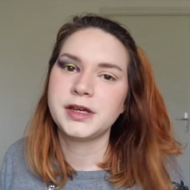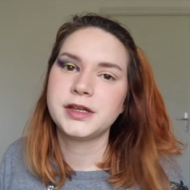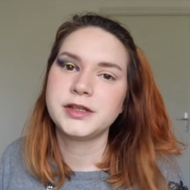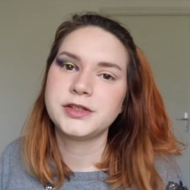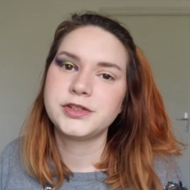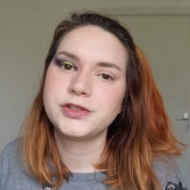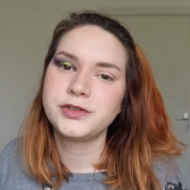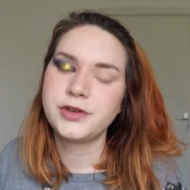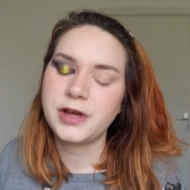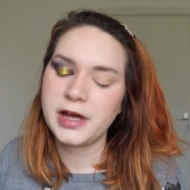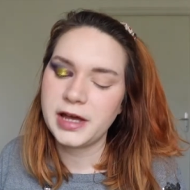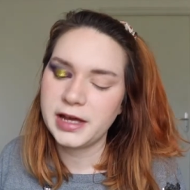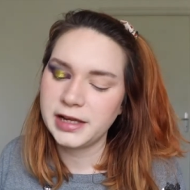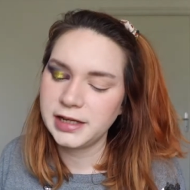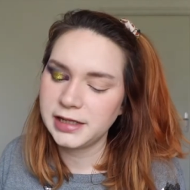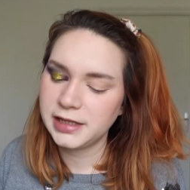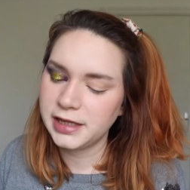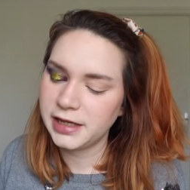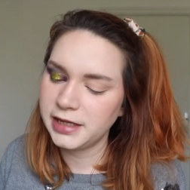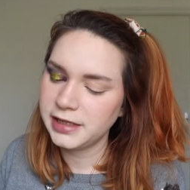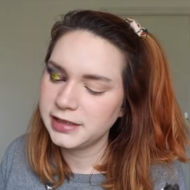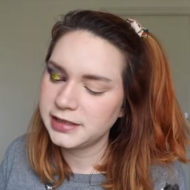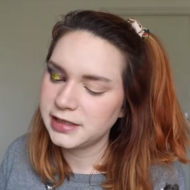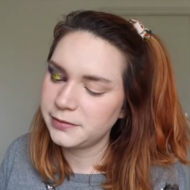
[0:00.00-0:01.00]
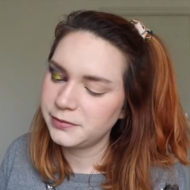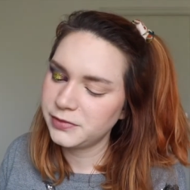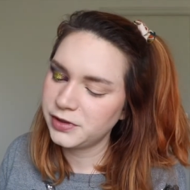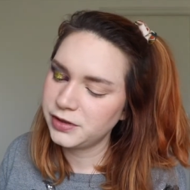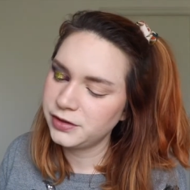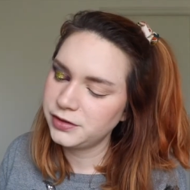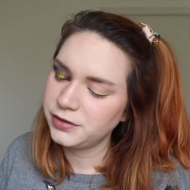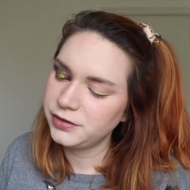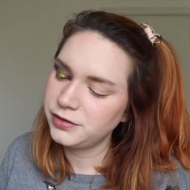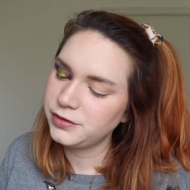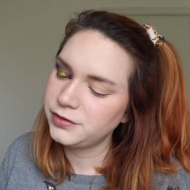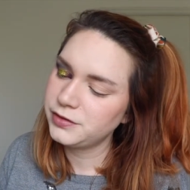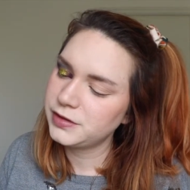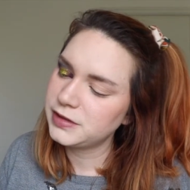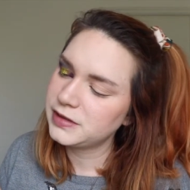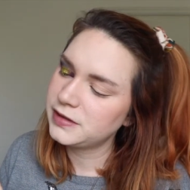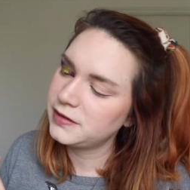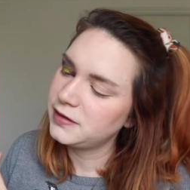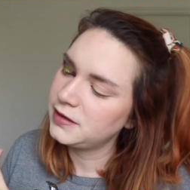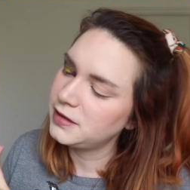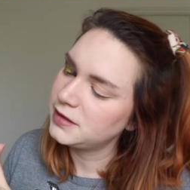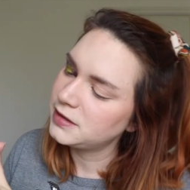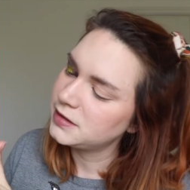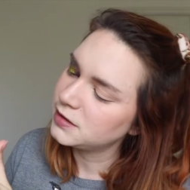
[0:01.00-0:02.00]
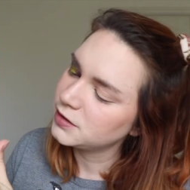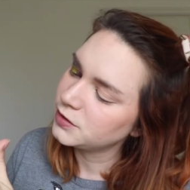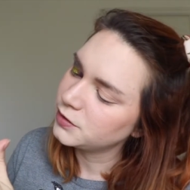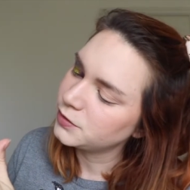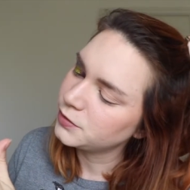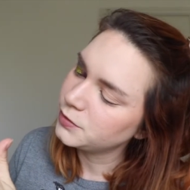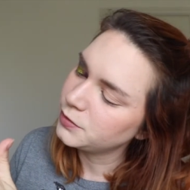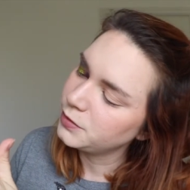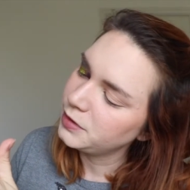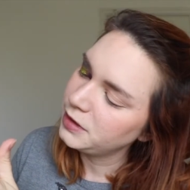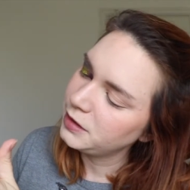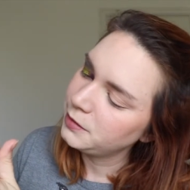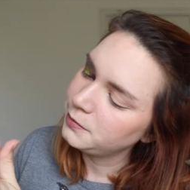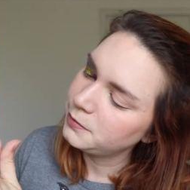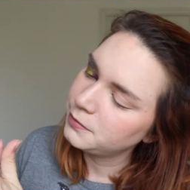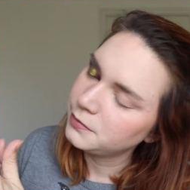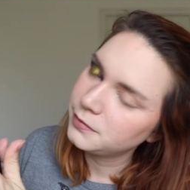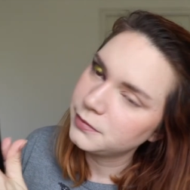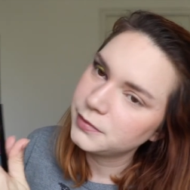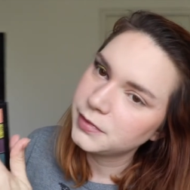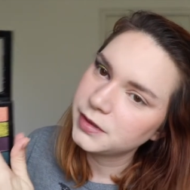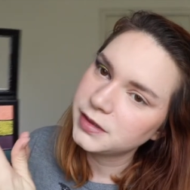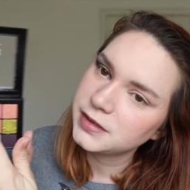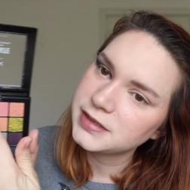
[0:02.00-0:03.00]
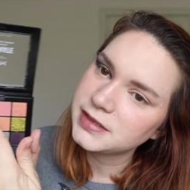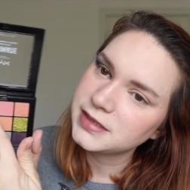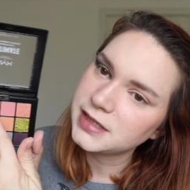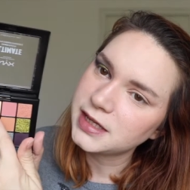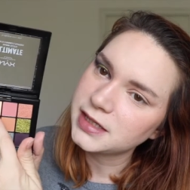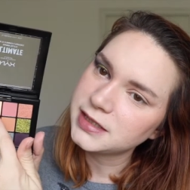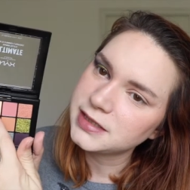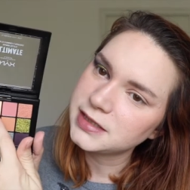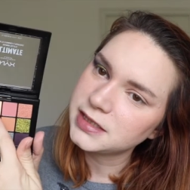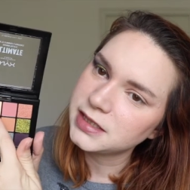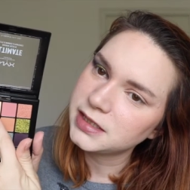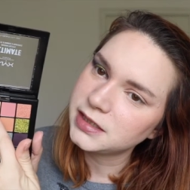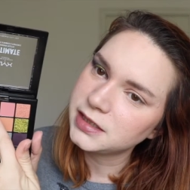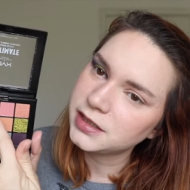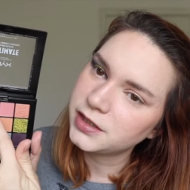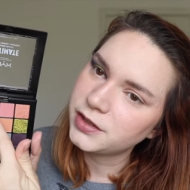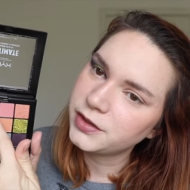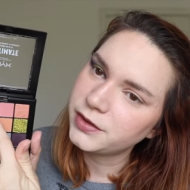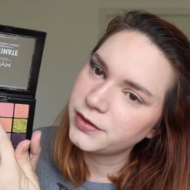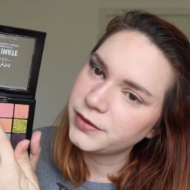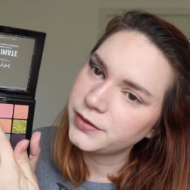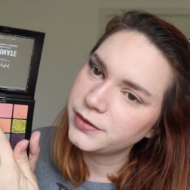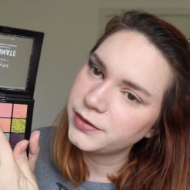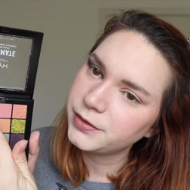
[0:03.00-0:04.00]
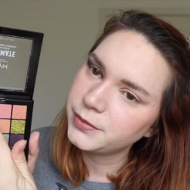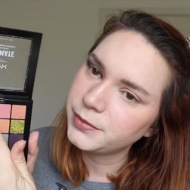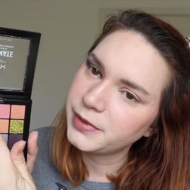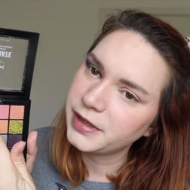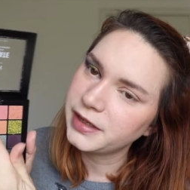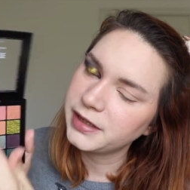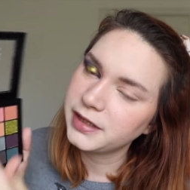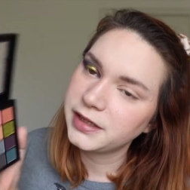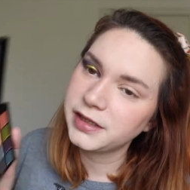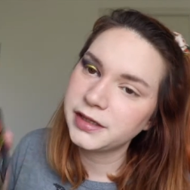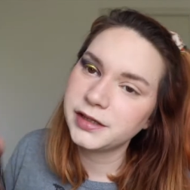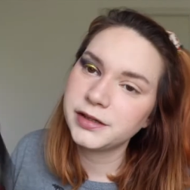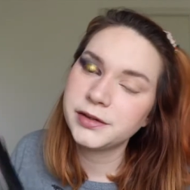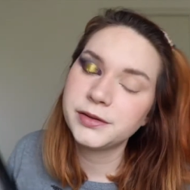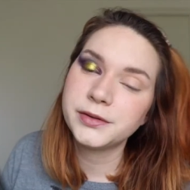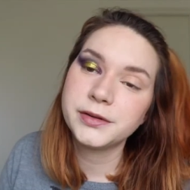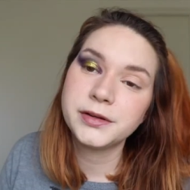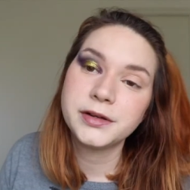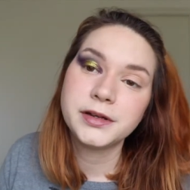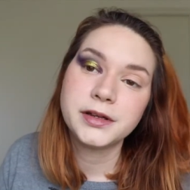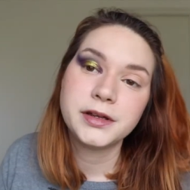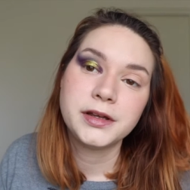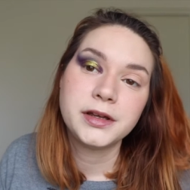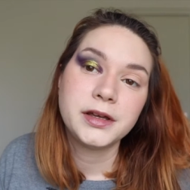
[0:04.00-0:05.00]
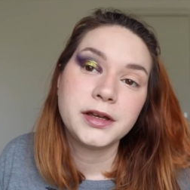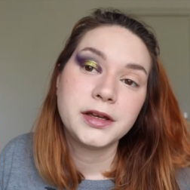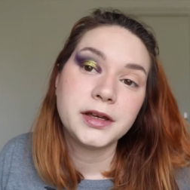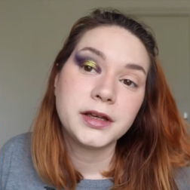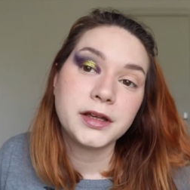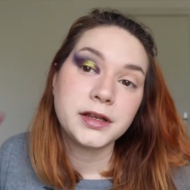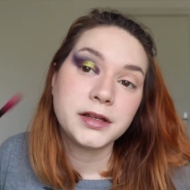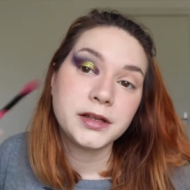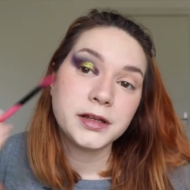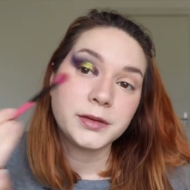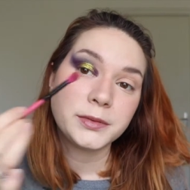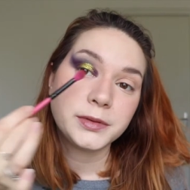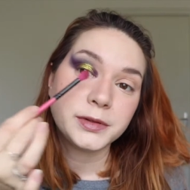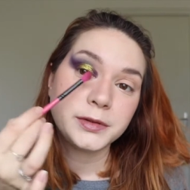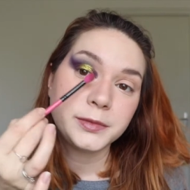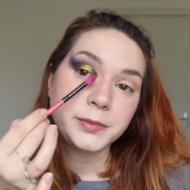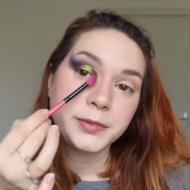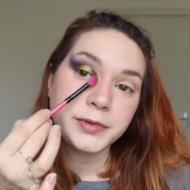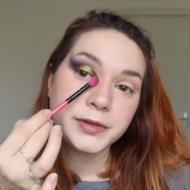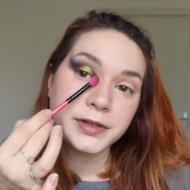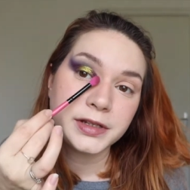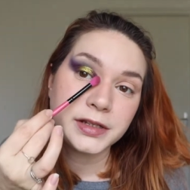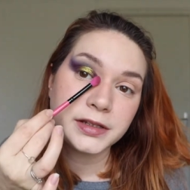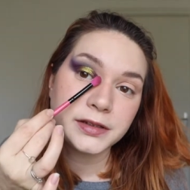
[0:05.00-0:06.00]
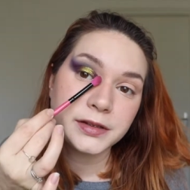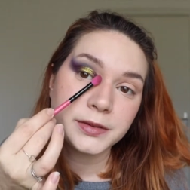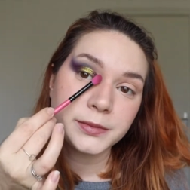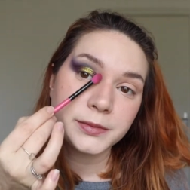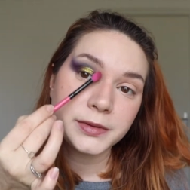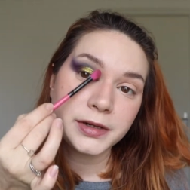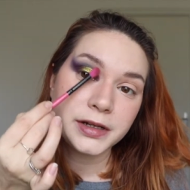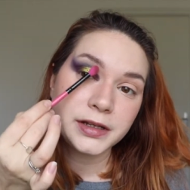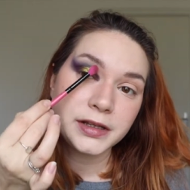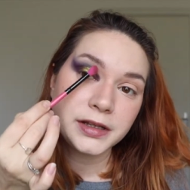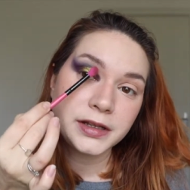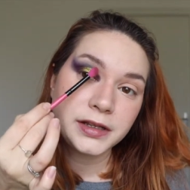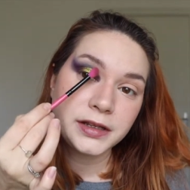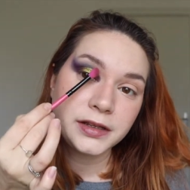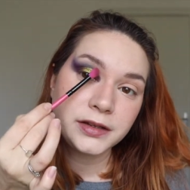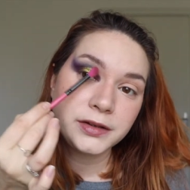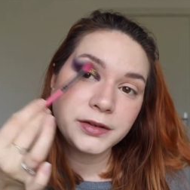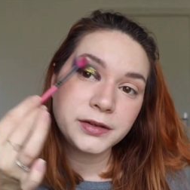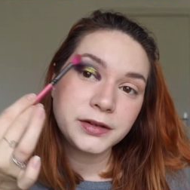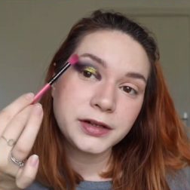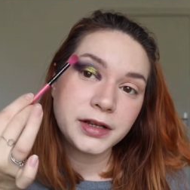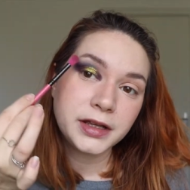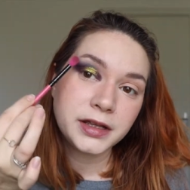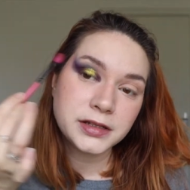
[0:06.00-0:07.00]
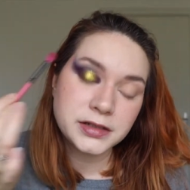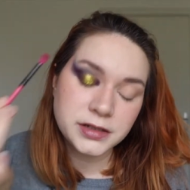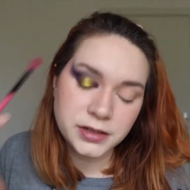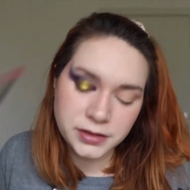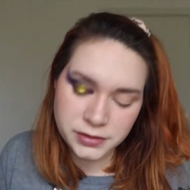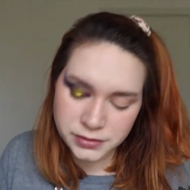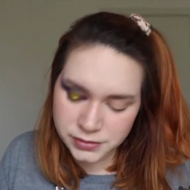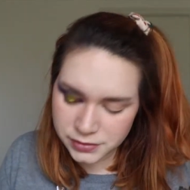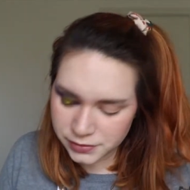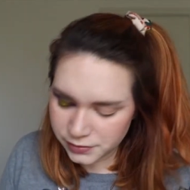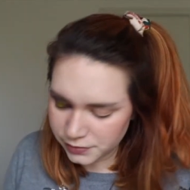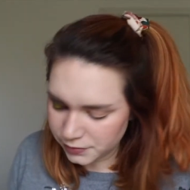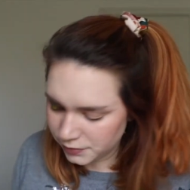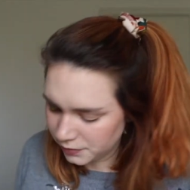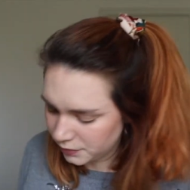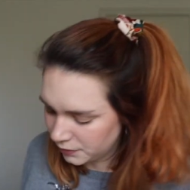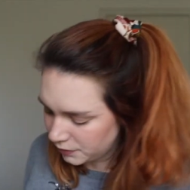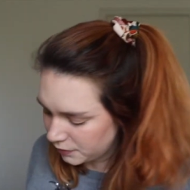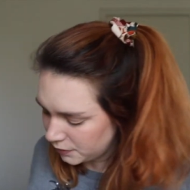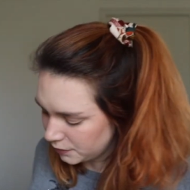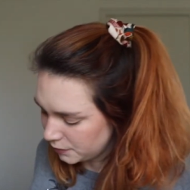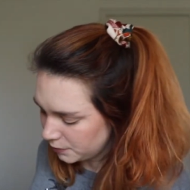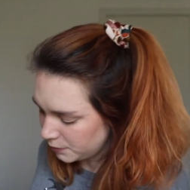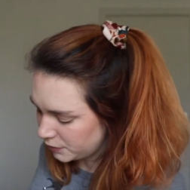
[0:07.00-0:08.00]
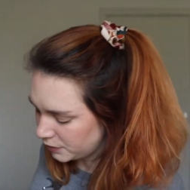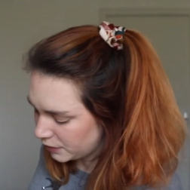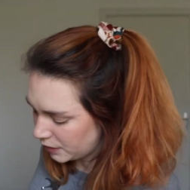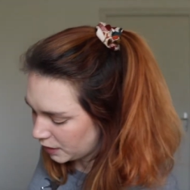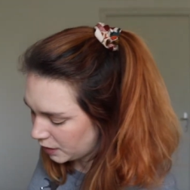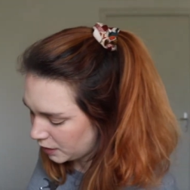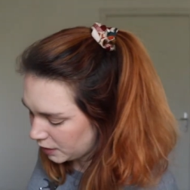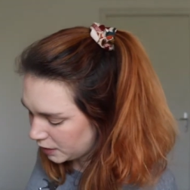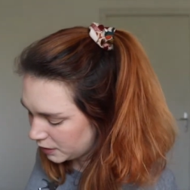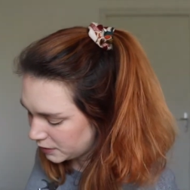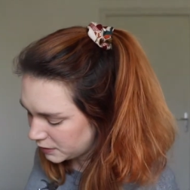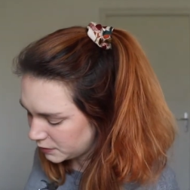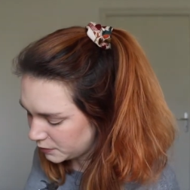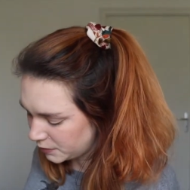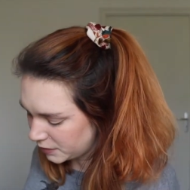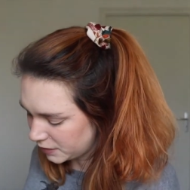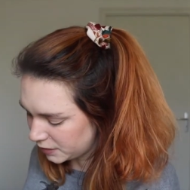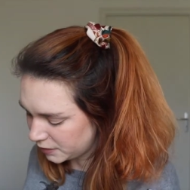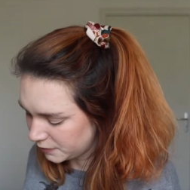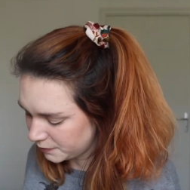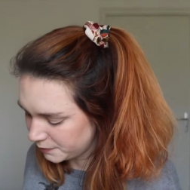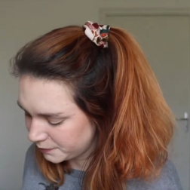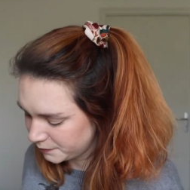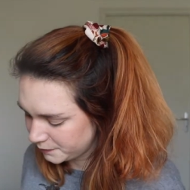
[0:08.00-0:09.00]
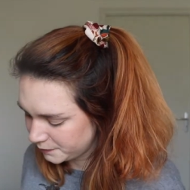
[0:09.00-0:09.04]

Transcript: To highlight, I'm gonna use this cream satin color right here, and I will put it right here and under the brow as well.